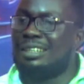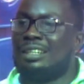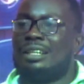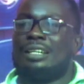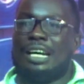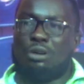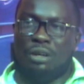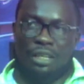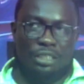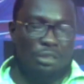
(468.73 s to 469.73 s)
that
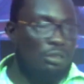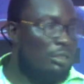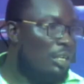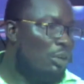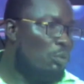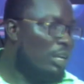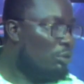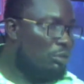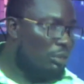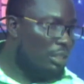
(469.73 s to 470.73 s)
organization. We are not
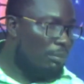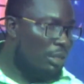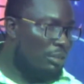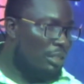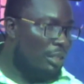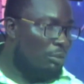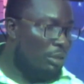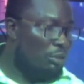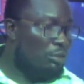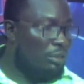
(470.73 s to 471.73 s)
talking about here. We are
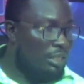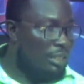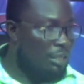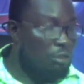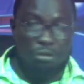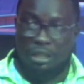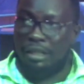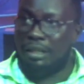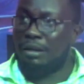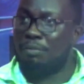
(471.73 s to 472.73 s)
not talking that today.
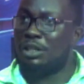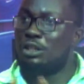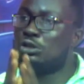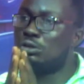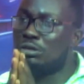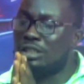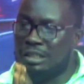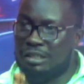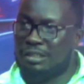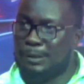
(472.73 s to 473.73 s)
But the truth
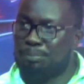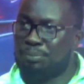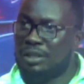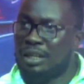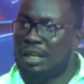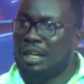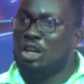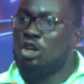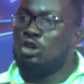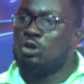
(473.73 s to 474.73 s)
is,
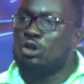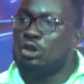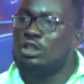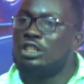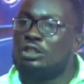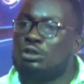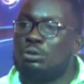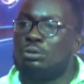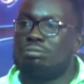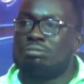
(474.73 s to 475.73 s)
you don't need to
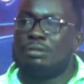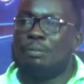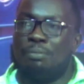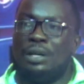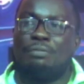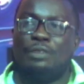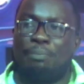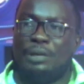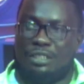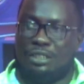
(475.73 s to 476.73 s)
blame the
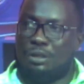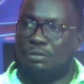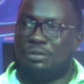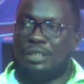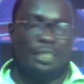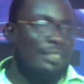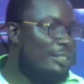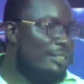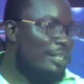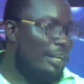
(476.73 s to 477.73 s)
person of
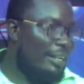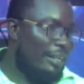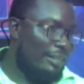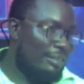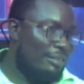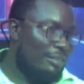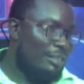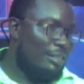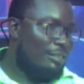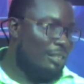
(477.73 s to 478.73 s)
Teke
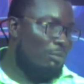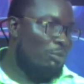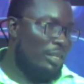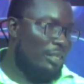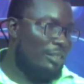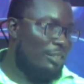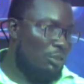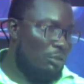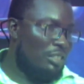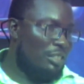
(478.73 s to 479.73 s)
somewhere. You
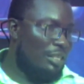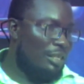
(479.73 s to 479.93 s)
understand?